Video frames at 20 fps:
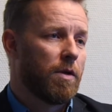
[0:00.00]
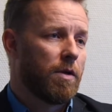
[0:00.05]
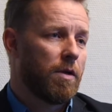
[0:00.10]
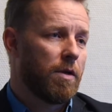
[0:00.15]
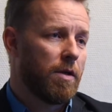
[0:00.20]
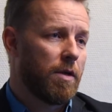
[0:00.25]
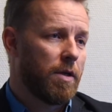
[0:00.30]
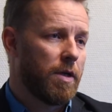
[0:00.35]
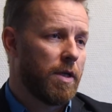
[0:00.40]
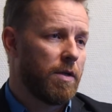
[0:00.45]

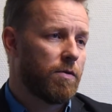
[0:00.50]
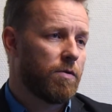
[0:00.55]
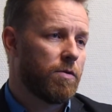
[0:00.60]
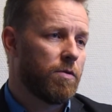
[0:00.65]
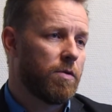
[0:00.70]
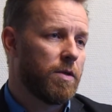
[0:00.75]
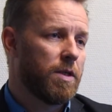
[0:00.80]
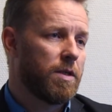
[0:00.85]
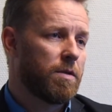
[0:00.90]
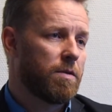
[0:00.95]

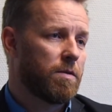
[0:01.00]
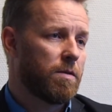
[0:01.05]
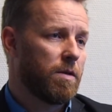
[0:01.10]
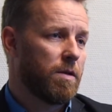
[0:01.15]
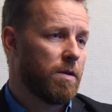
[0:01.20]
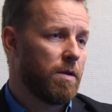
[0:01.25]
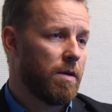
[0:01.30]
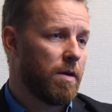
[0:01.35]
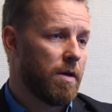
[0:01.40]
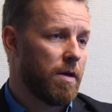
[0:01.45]
into
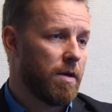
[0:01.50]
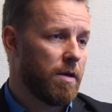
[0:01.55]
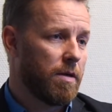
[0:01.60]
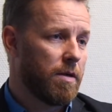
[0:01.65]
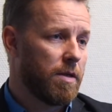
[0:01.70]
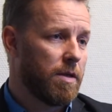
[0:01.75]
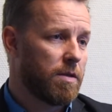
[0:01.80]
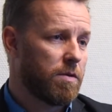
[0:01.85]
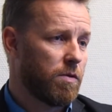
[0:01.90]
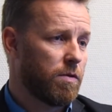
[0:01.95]

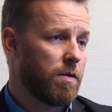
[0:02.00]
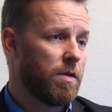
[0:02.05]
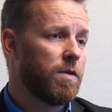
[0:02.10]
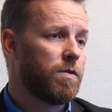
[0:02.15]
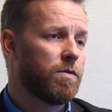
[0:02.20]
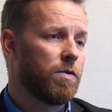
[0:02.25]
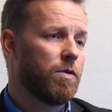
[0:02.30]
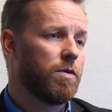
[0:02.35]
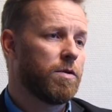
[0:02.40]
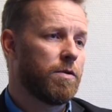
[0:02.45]
is
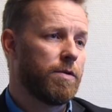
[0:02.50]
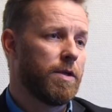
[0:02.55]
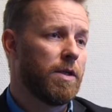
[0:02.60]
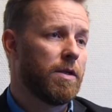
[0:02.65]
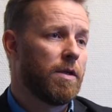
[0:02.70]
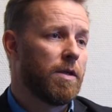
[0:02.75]
surgery.